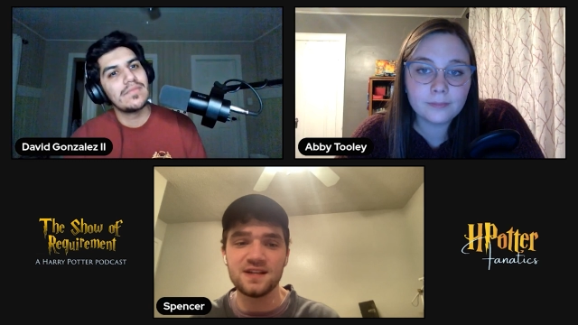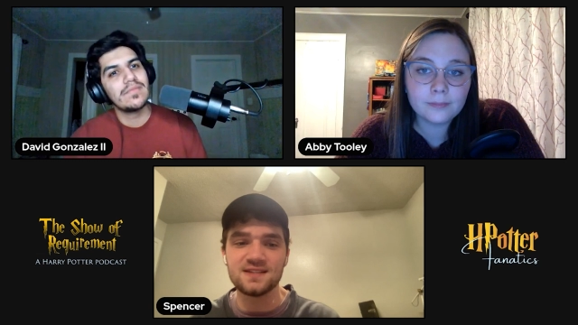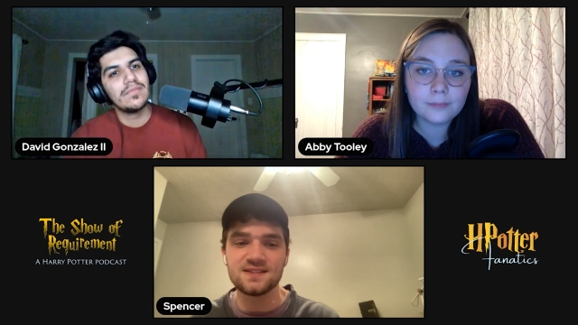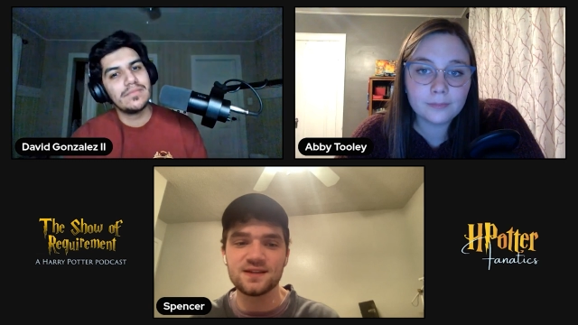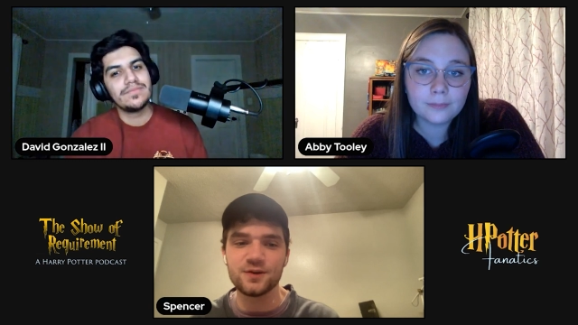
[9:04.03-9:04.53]

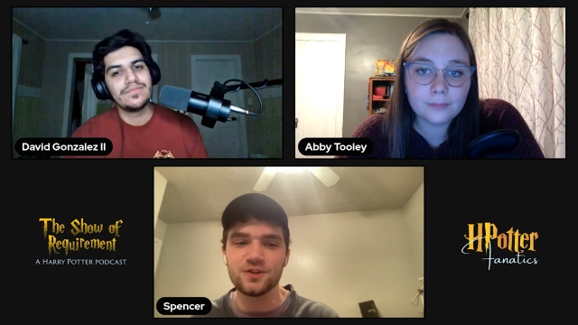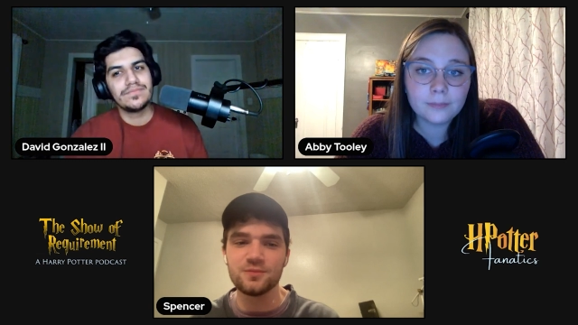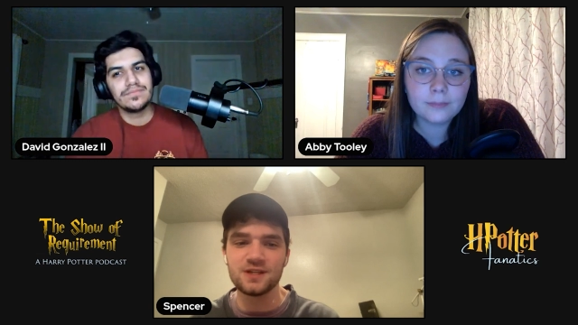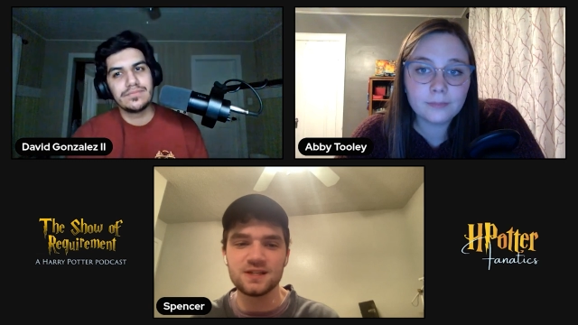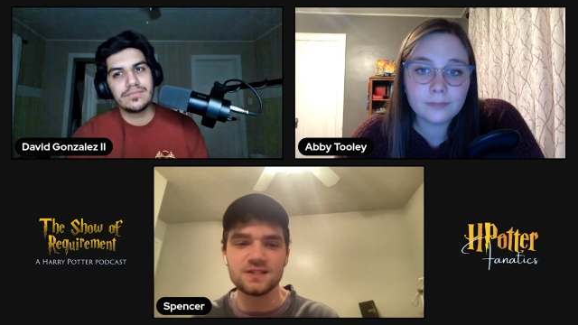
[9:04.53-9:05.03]
Speaker 1: necessarily
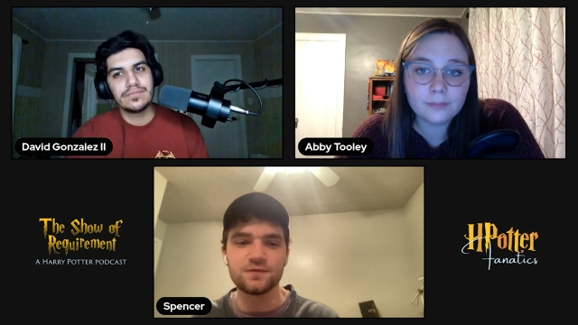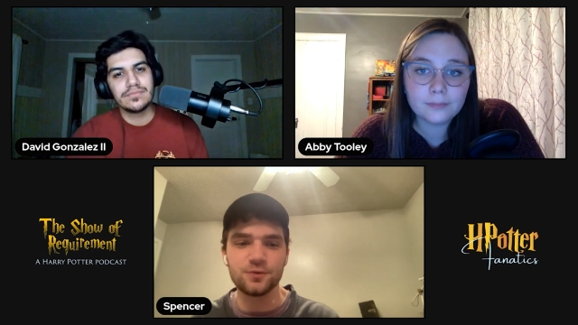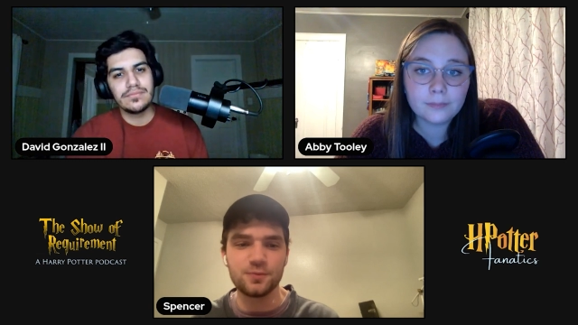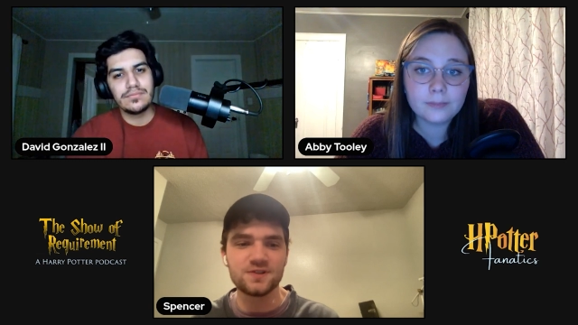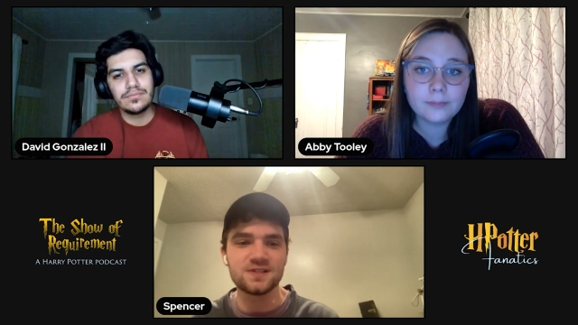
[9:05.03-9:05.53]
because of your
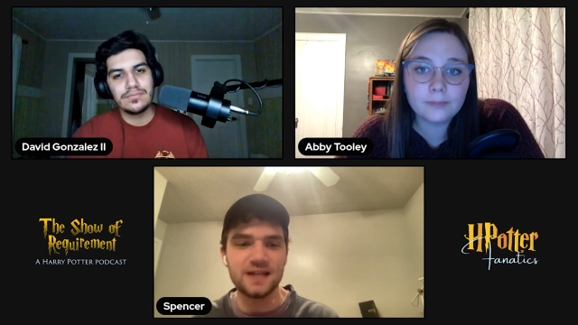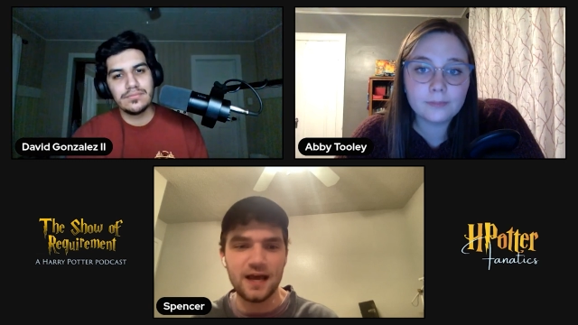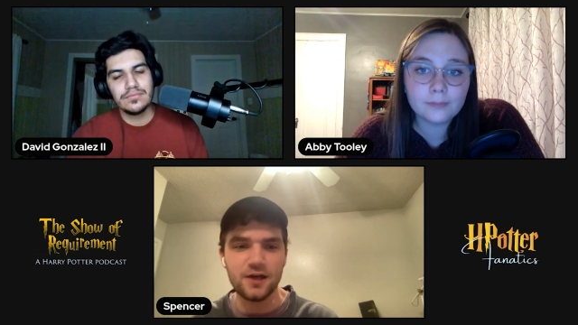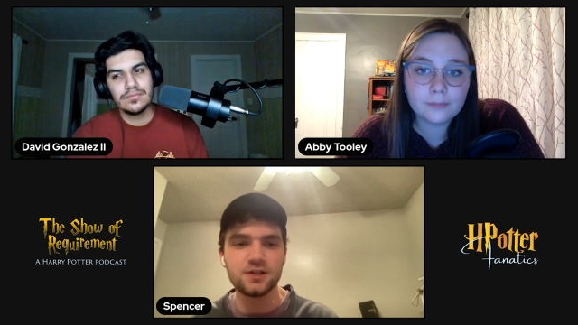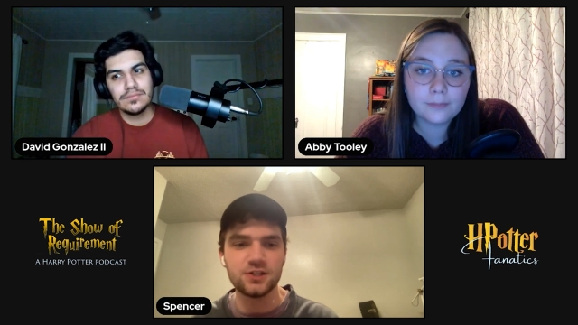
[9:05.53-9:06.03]

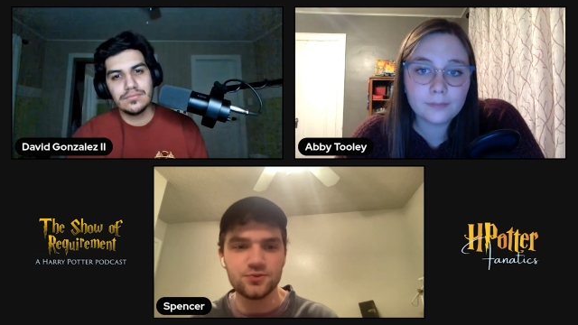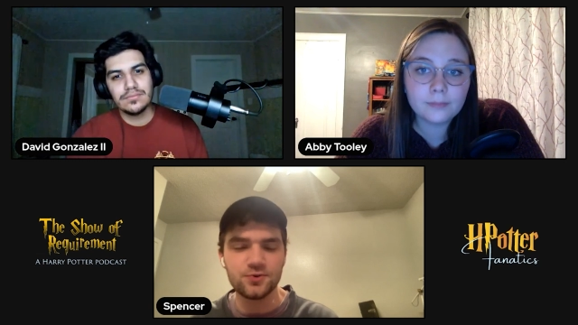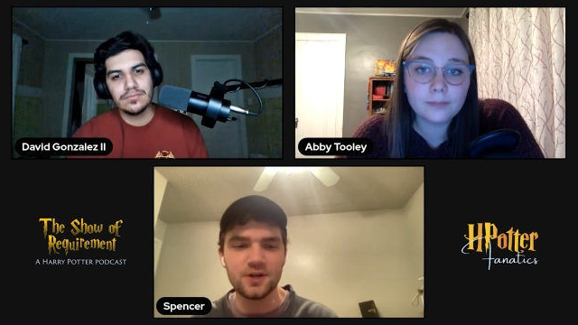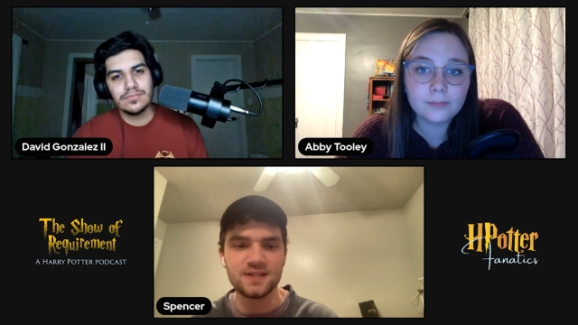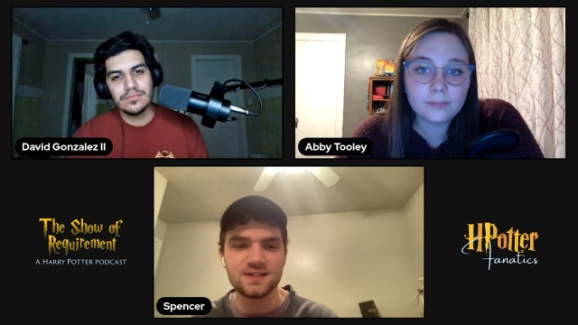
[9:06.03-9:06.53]
personality
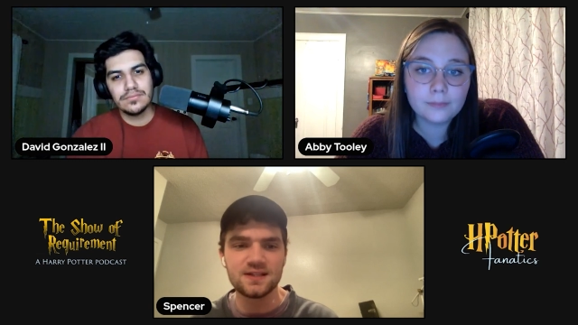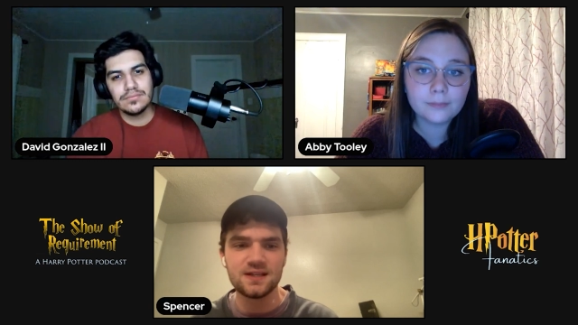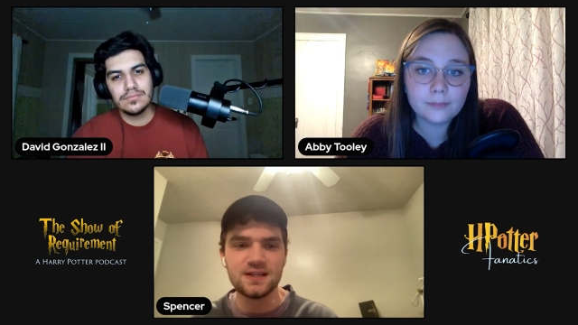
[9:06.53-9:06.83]
traits.